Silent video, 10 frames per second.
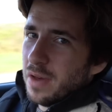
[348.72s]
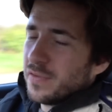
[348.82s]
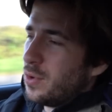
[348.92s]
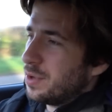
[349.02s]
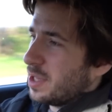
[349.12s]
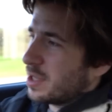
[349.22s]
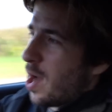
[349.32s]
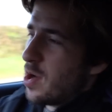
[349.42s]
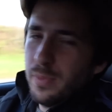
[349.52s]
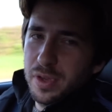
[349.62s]
Of course, this
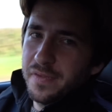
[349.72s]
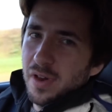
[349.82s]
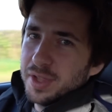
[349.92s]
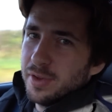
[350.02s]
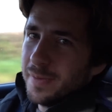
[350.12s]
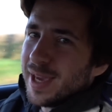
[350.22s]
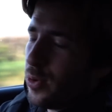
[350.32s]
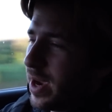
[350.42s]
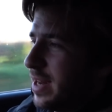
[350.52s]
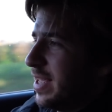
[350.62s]
car is modified, so it's a bit
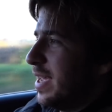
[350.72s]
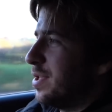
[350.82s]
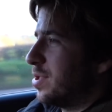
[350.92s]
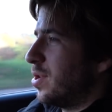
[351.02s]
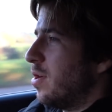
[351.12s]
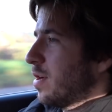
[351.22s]
quicker than it is stock,